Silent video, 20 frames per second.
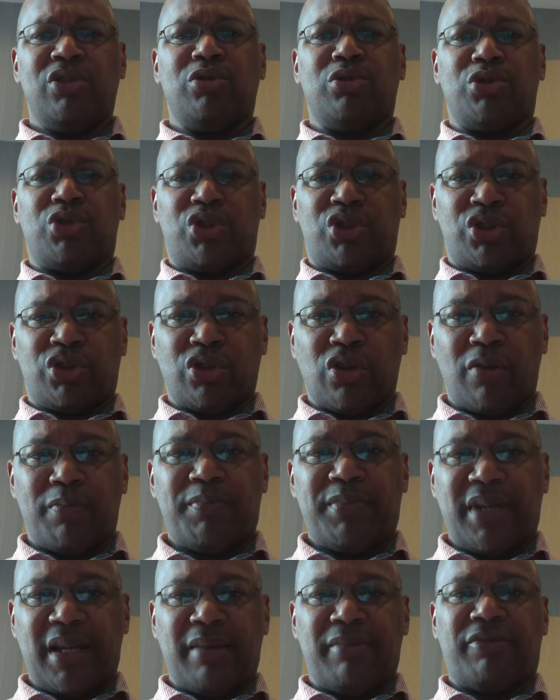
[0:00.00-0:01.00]
to stop
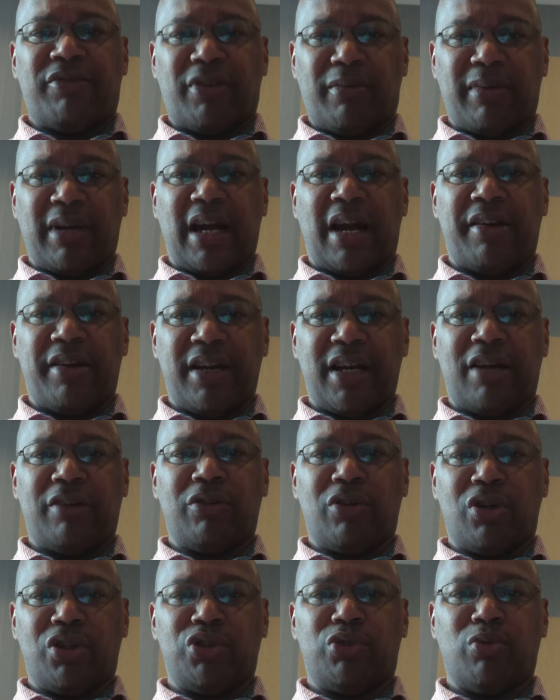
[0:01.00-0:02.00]
them from carrying out
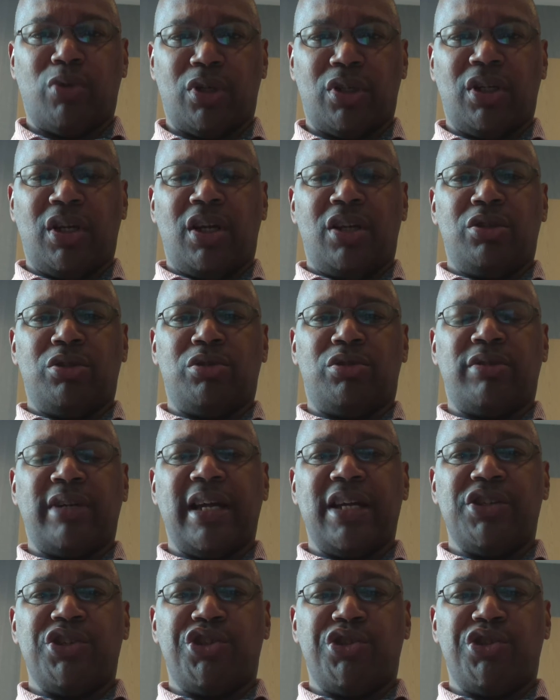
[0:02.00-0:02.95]
God's word, to try and